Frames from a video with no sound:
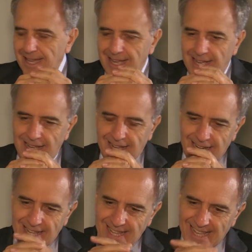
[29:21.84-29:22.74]

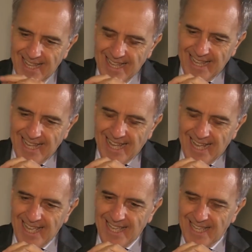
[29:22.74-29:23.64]
and
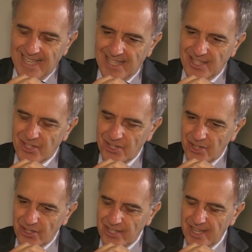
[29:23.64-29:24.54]
I
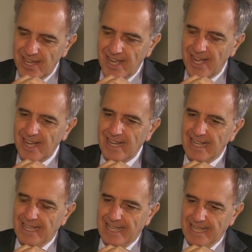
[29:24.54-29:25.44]
saw there
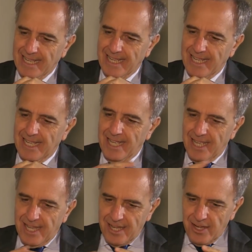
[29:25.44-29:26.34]

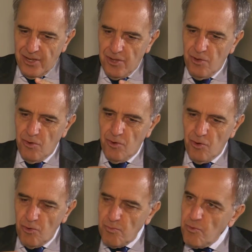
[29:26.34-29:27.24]
a
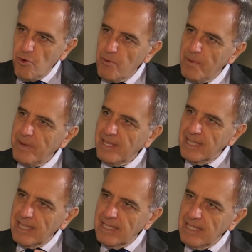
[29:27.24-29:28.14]
new
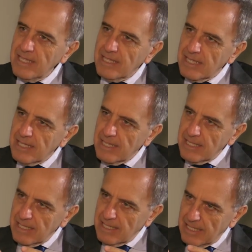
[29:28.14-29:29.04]
movement in this
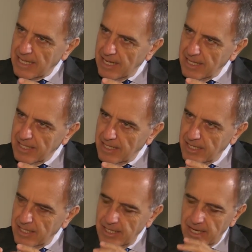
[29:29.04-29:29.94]

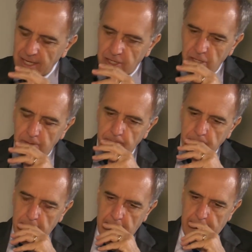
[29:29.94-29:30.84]
direction.
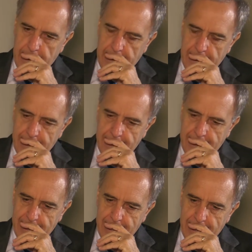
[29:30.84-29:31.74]

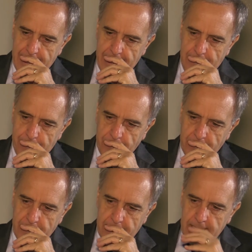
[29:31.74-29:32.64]

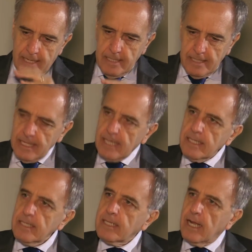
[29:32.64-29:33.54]
It's
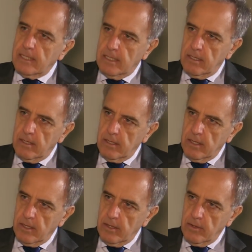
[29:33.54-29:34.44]
just started.
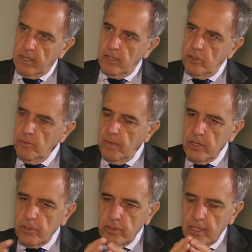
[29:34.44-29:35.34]
Okay, you
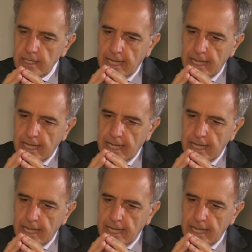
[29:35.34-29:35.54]
mentioned the